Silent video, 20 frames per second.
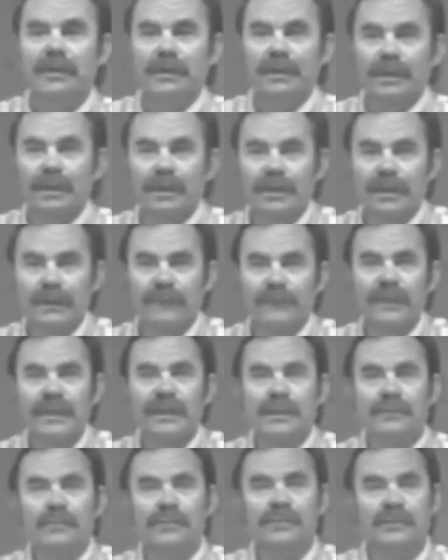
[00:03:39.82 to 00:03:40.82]
uh,
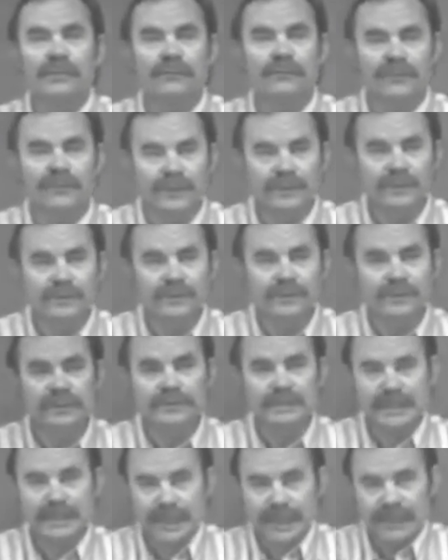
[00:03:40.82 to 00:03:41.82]
available filters
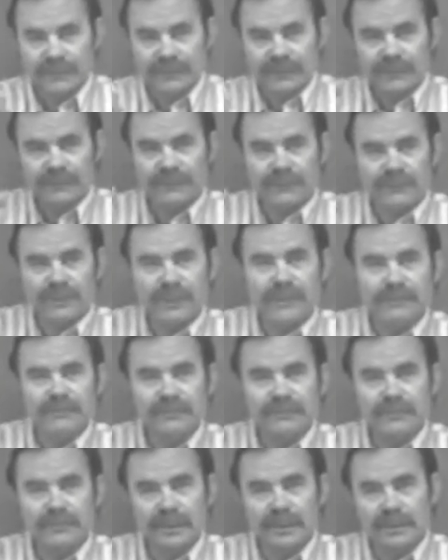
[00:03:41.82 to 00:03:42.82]
that have the
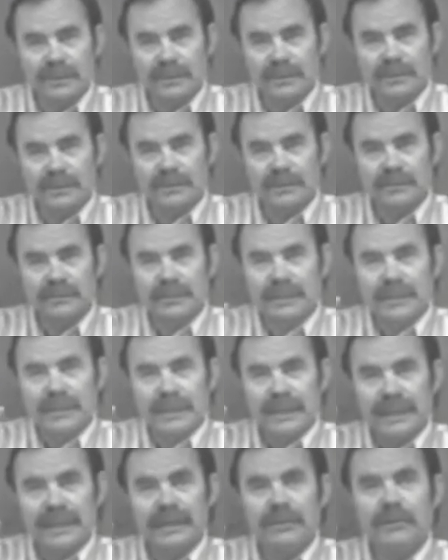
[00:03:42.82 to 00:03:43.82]
filling uh,
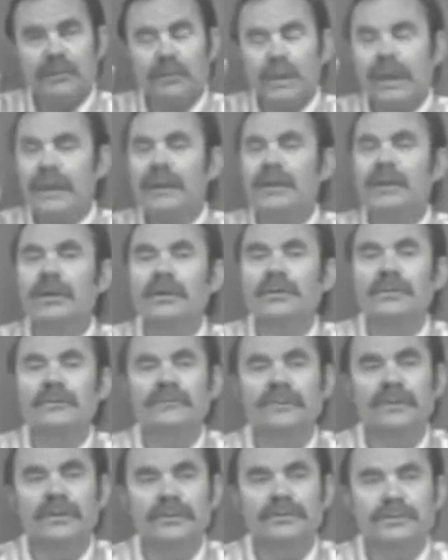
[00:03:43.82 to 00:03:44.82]
head right on the
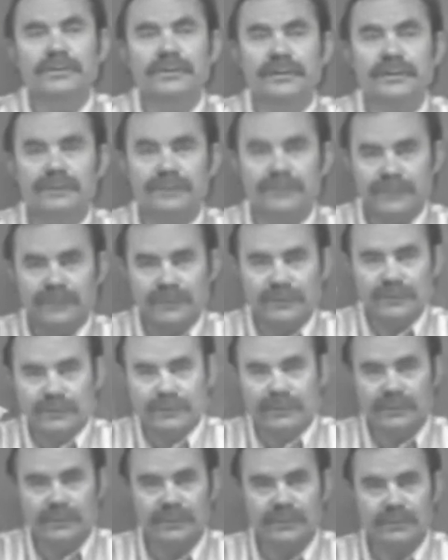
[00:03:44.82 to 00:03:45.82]
filter,
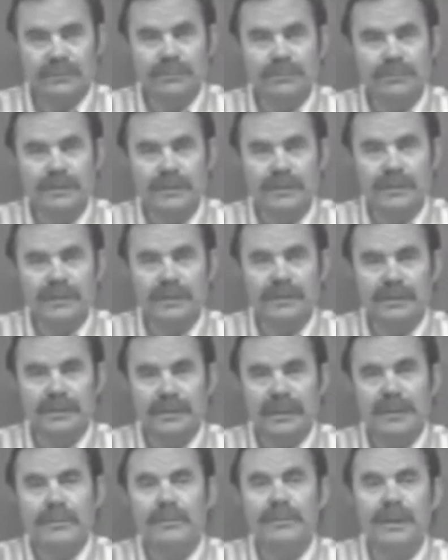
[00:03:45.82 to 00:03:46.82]
filter uh,
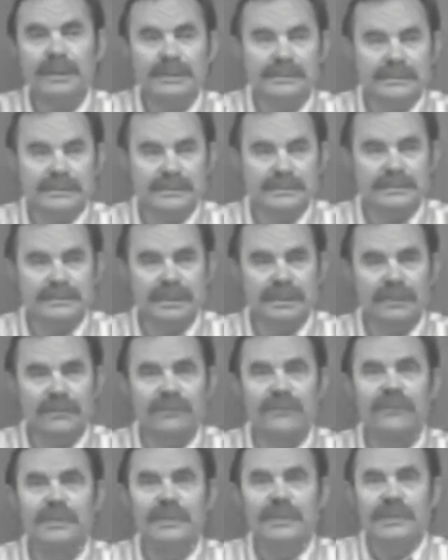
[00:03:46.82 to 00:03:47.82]
apparatus
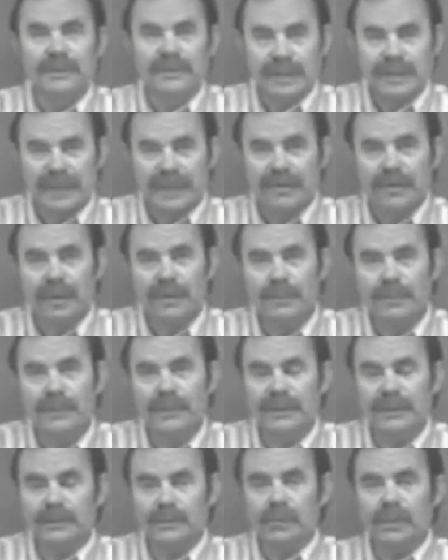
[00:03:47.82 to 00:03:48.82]
itself,
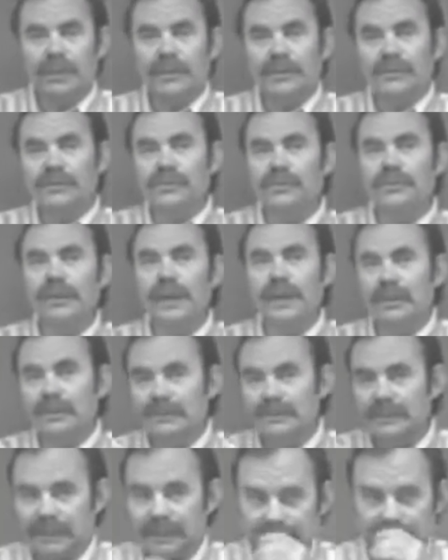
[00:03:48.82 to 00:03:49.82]
hand-operated, one or two
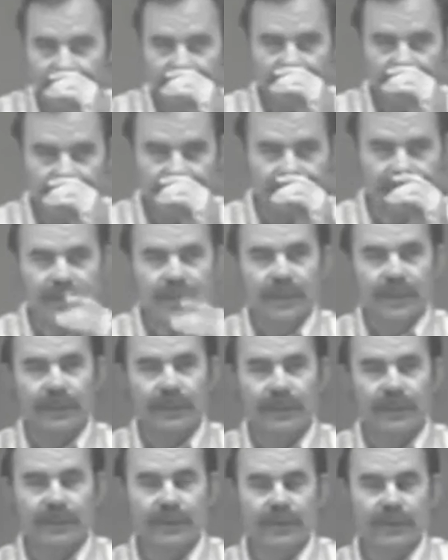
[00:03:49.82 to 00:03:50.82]
bottles at a time,
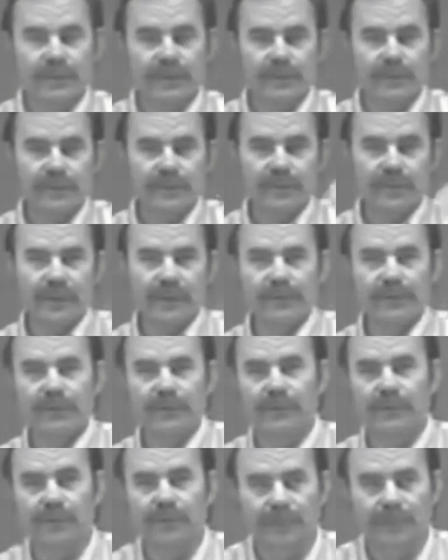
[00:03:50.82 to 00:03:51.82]
where you can uh,
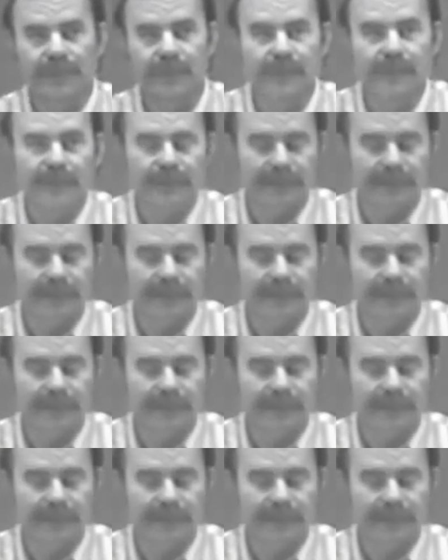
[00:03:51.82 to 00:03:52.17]
filter directly